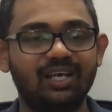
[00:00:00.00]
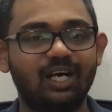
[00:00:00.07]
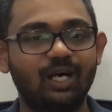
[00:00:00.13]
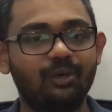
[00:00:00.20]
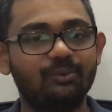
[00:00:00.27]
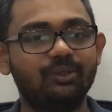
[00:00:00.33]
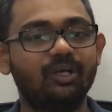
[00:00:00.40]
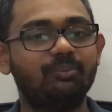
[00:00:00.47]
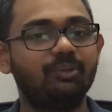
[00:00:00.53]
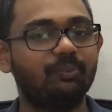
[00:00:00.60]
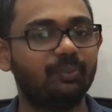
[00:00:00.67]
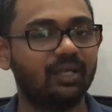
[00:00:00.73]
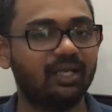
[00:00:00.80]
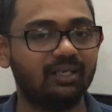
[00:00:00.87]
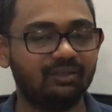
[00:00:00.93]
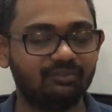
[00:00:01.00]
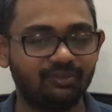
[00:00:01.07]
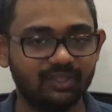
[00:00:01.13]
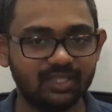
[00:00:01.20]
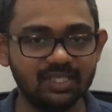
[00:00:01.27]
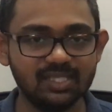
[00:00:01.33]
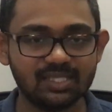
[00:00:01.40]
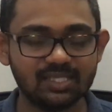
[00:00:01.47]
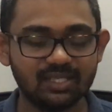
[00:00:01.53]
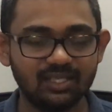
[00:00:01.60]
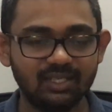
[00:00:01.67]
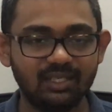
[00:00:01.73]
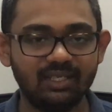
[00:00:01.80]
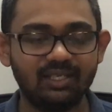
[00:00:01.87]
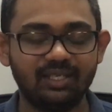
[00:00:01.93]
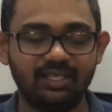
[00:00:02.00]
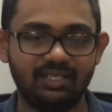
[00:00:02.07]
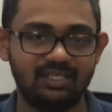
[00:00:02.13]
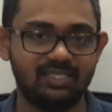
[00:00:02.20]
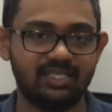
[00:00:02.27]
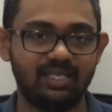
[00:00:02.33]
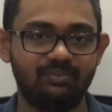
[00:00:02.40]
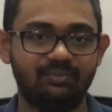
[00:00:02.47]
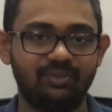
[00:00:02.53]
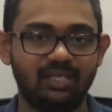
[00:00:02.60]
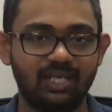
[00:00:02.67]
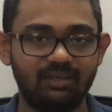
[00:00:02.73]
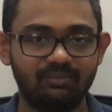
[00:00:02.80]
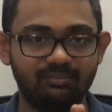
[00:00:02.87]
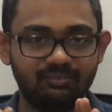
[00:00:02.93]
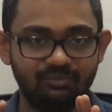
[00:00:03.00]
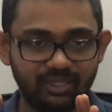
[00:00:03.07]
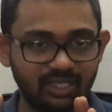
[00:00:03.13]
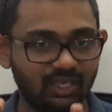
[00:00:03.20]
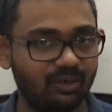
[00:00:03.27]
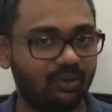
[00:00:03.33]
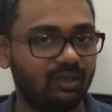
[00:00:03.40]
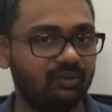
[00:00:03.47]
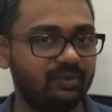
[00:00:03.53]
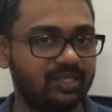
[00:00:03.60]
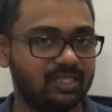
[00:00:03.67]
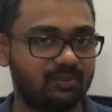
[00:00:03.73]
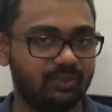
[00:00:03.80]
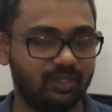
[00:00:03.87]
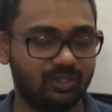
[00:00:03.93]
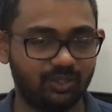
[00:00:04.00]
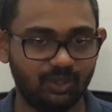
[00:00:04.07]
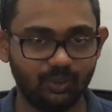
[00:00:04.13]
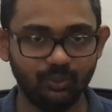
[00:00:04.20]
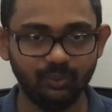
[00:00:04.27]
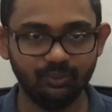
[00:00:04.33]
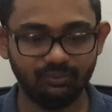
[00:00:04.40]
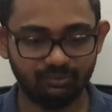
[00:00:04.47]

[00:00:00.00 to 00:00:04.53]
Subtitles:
how you are preparing for this exam. We are always with you.